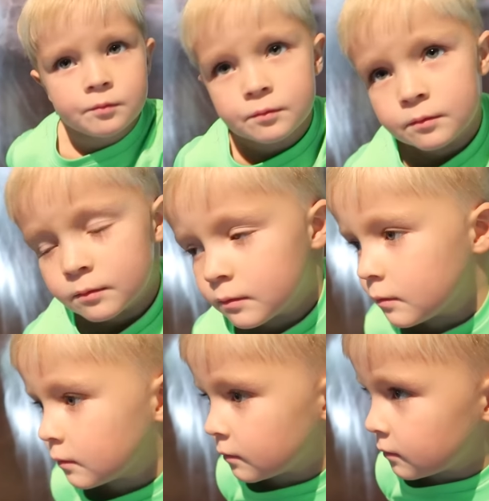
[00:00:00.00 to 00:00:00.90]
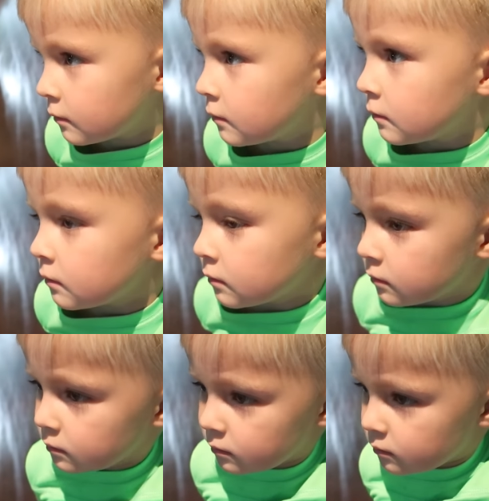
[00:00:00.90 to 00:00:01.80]
quit running off,
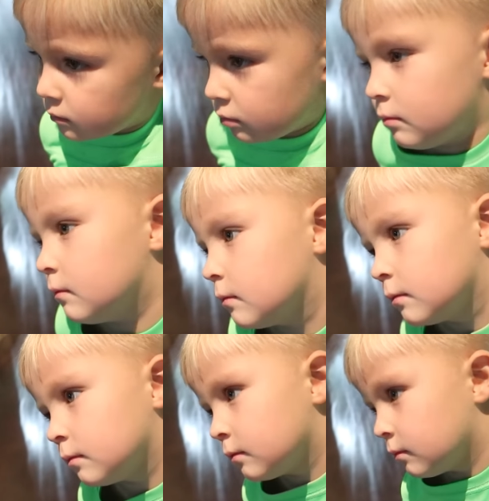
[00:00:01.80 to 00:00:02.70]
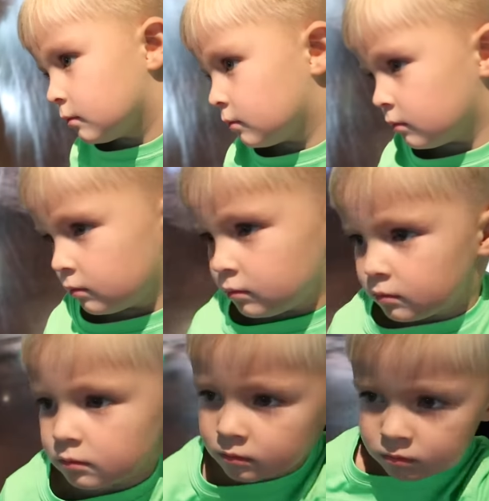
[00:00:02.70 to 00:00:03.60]
or we're not going to be able You're
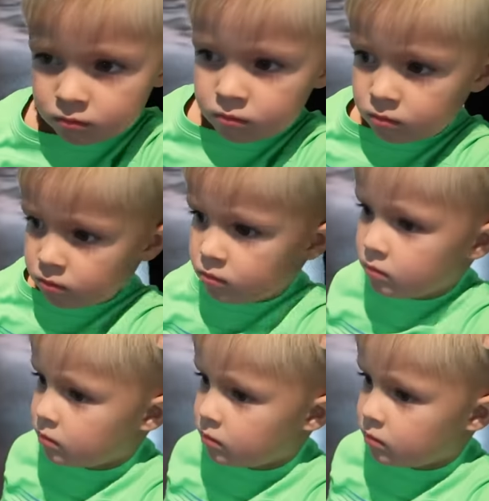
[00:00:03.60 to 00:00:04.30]
to take you places. It's